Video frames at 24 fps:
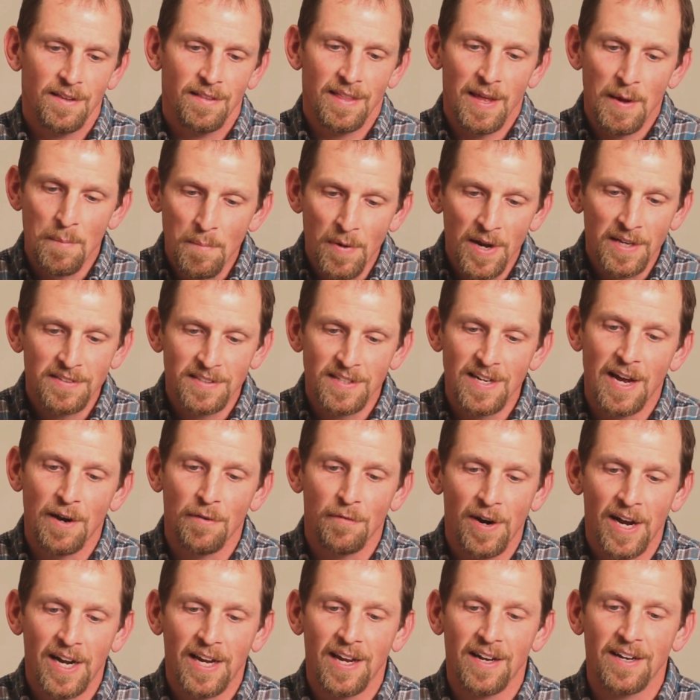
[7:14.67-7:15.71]
They must not
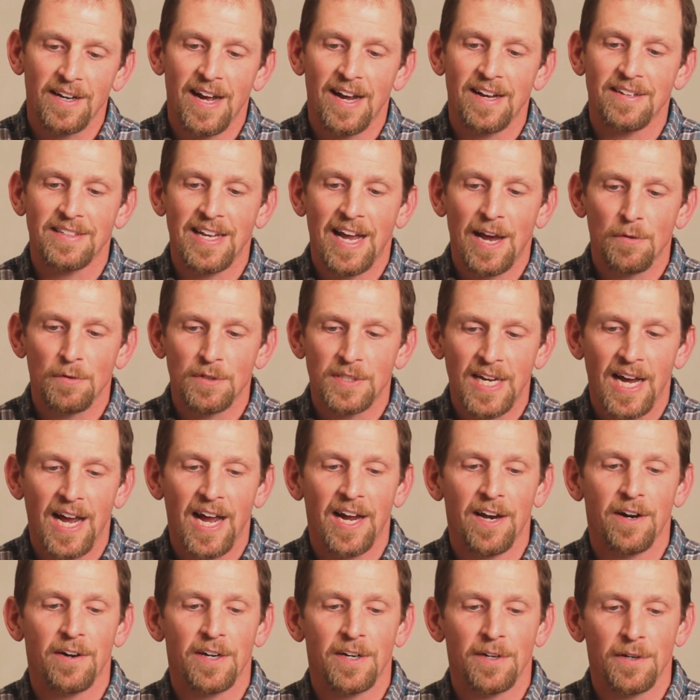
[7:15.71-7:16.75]
recognize how
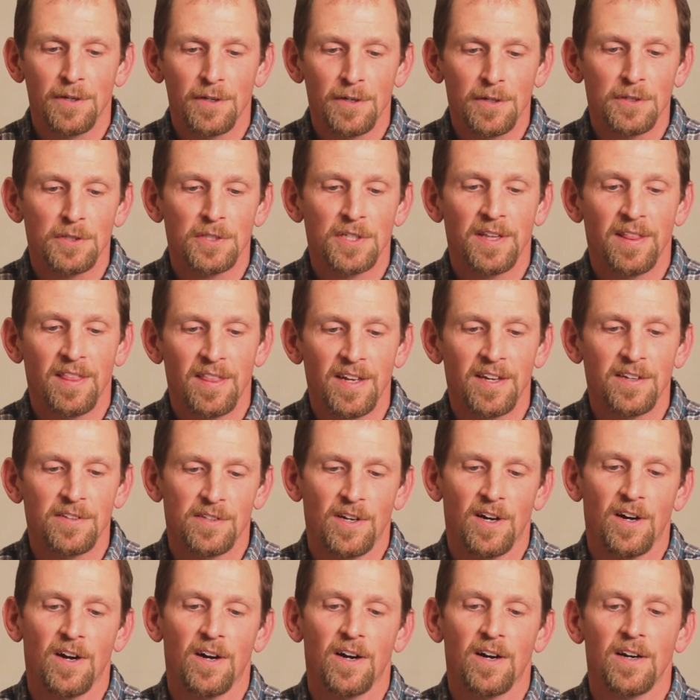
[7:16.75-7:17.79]
dire and urgent things
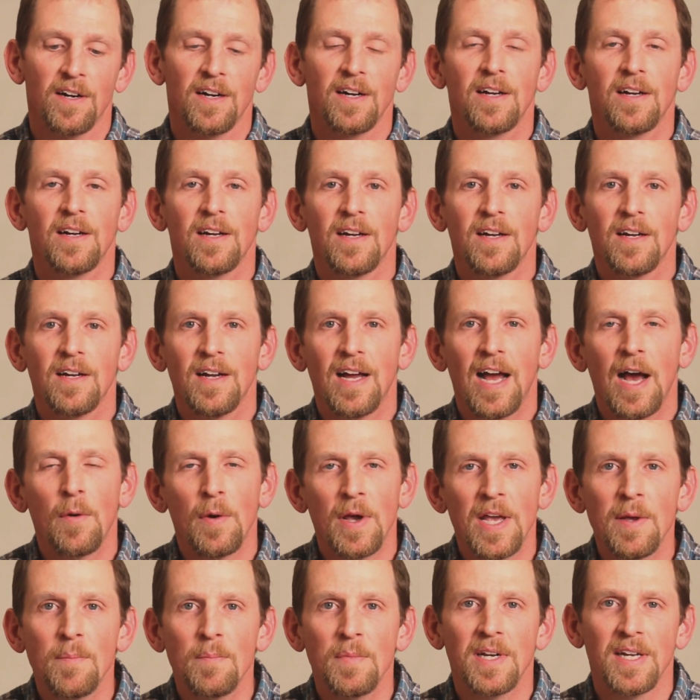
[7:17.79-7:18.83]
are,
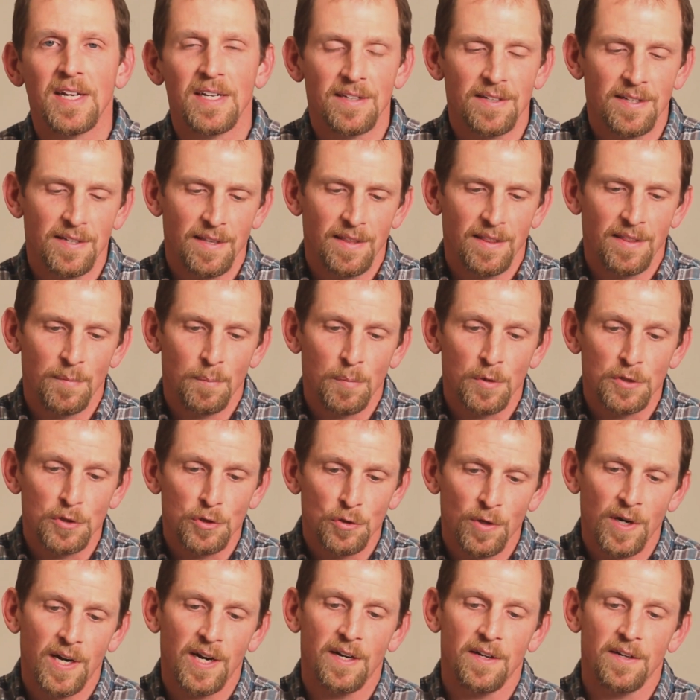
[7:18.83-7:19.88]
how imminent the
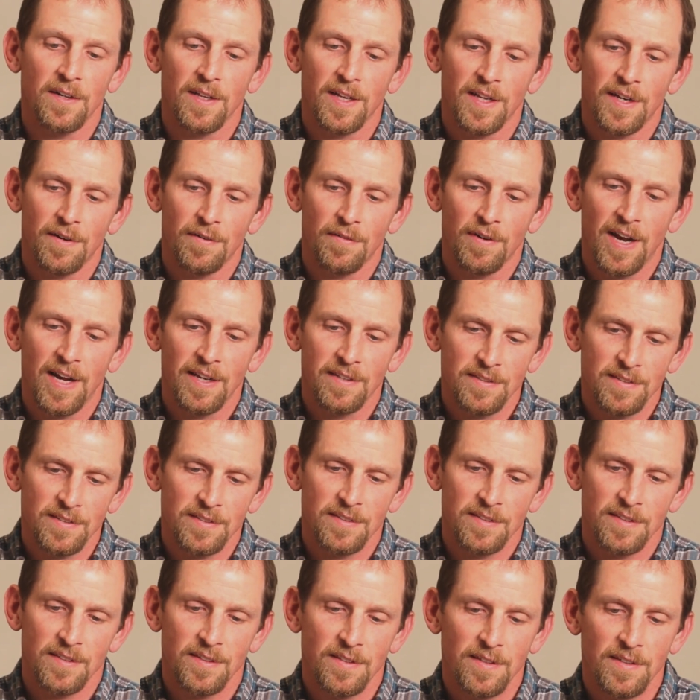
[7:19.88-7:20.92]
betrayal and
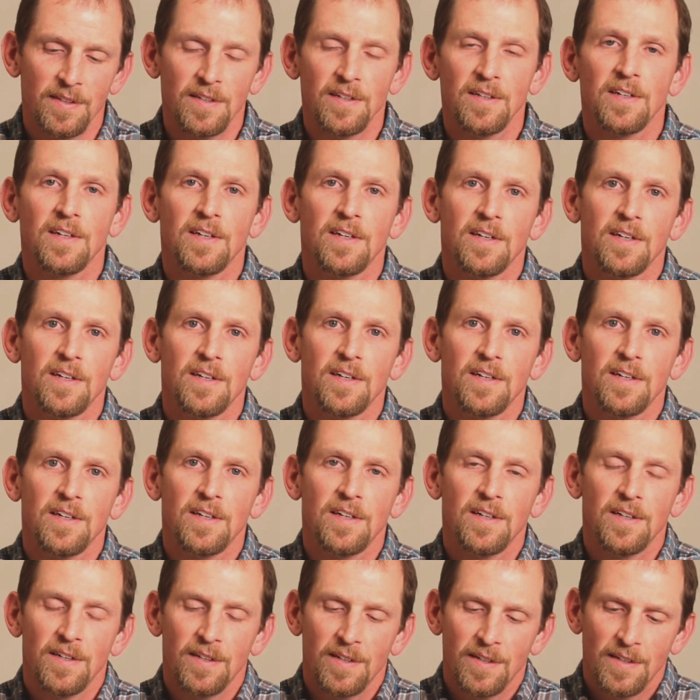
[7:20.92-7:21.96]
arrest.
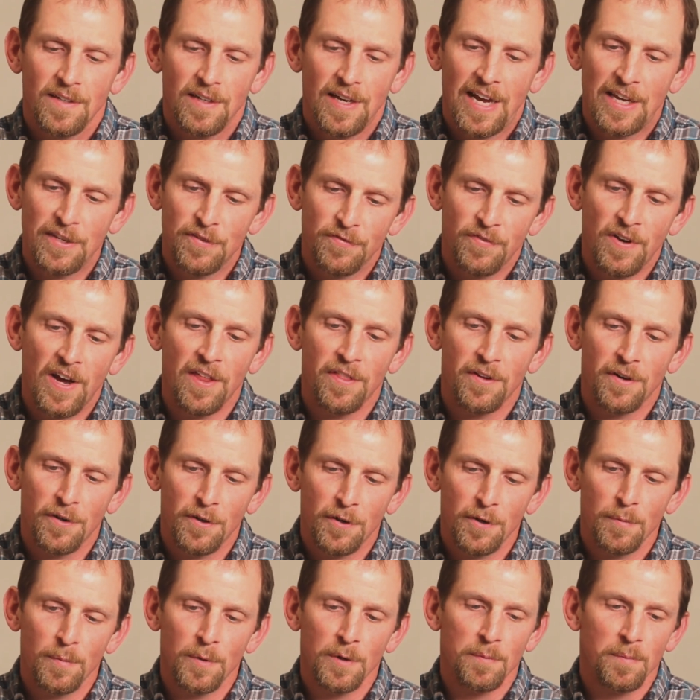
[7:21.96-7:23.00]
As Father
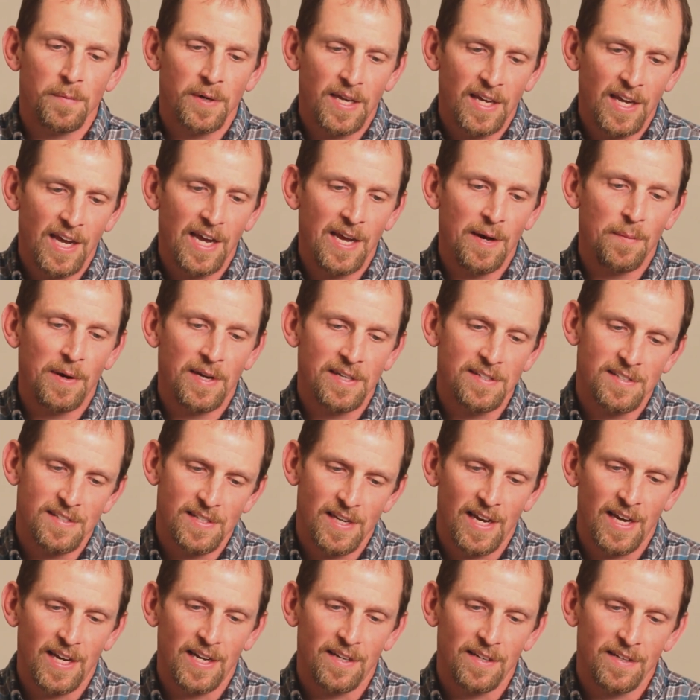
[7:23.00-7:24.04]
Herbert McCabe has
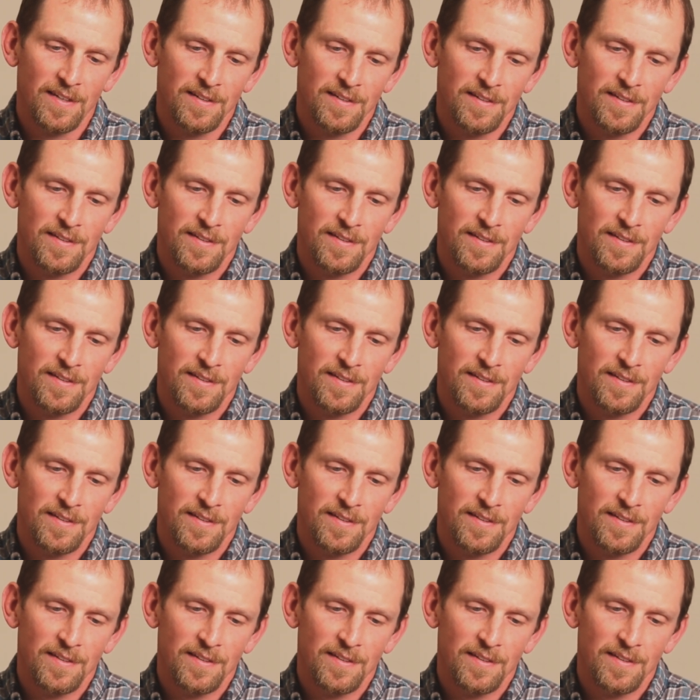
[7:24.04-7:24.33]
said,